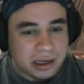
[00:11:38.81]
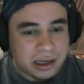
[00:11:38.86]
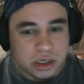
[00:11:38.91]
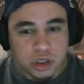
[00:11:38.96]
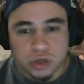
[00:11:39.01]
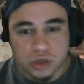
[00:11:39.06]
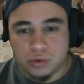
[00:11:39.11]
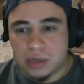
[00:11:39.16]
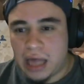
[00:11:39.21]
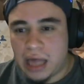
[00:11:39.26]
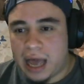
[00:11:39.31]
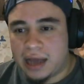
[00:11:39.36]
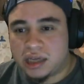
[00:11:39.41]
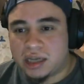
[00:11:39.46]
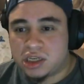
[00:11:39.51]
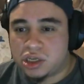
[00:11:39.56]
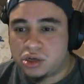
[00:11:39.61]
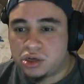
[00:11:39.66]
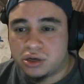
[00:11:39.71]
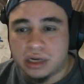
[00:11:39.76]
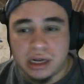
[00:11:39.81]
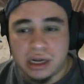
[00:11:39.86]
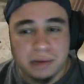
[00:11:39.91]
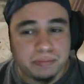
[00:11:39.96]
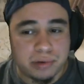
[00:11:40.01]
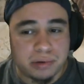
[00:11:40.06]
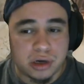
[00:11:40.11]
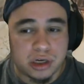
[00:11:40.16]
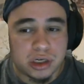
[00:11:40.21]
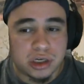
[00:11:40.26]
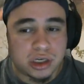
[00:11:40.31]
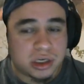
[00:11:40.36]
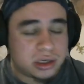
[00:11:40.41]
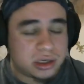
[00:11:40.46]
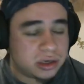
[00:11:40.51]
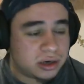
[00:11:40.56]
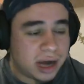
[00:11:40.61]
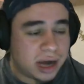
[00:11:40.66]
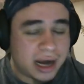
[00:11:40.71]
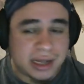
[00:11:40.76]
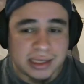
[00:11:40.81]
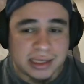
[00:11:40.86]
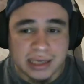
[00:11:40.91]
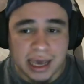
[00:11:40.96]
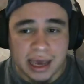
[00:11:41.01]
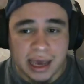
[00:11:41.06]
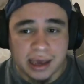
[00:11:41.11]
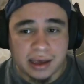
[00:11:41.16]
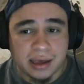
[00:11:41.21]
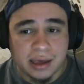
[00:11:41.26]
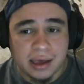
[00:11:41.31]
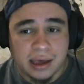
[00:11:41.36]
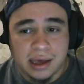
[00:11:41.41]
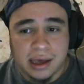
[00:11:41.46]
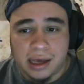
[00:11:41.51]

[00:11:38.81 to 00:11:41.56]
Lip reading: Just relax. You don't need to push. You're not a tank.